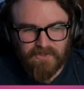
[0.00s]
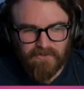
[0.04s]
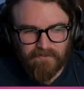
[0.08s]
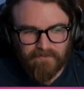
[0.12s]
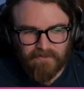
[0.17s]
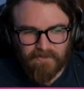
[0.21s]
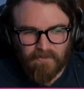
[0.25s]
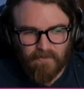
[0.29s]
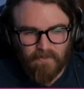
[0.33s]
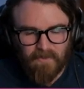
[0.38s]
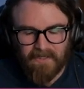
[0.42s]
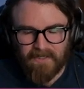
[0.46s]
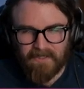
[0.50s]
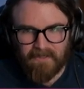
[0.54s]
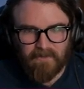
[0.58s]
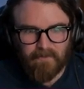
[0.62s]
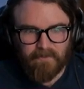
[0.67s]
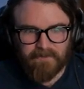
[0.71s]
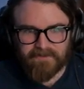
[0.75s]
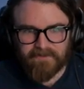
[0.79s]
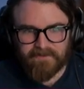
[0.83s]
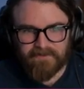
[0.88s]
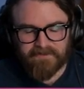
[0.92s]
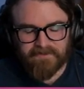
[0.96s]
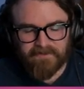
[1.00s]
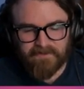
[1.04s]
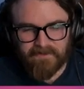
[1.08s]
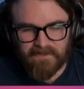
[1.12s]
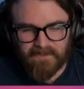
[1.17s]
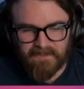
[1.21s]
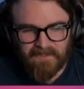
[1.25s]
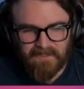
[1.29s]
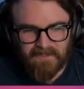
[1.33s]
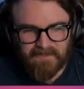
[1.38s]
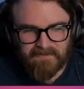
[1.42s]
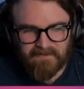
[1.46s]
for a while was considered,
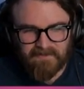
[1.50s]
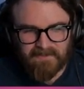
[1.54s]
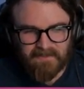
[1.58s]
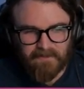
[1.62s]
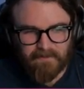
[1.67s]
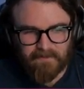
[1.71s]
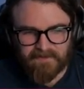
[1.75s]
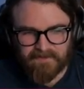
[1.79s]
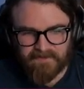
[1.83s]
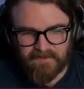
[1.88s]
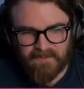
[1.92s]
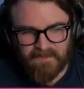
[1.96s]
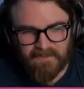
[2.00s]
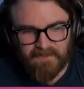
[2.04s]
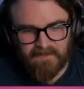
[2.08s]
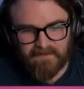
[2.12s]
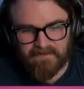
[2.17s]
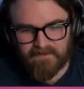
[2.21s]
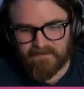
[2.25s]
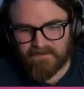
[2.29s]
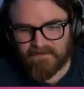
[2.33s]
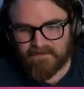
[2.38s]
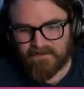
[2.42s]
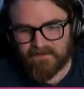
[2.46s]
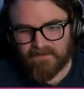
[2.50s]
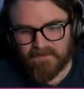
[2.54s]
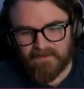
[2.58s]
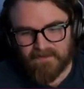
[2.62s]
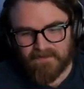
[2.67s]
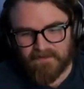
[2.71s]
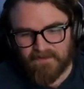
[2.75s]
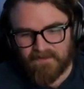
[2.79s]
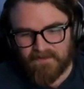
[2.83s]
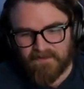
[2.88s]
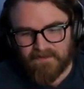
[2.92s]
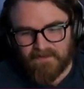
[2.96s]
I guess, and like I was saying, the
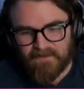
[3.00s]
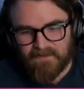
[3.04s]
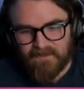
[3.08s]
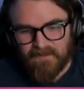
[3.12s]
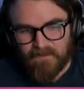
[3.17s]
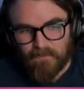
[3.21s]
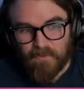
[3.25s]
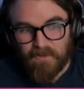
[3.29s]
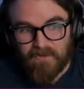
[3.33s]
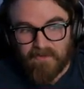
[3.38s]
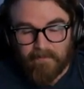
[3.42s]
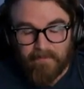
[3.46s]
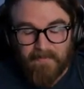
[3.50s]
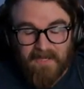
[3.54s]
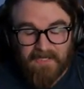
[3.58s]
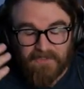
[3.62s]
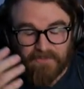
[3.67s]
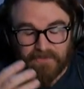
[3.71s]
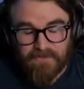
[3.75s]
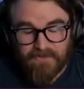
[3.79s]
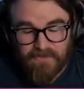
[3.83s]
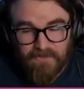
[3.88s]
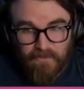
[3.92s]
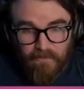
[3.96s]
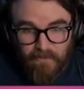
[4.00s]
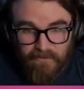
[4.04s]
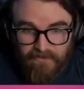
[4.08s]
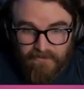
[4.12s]
well, it matches you with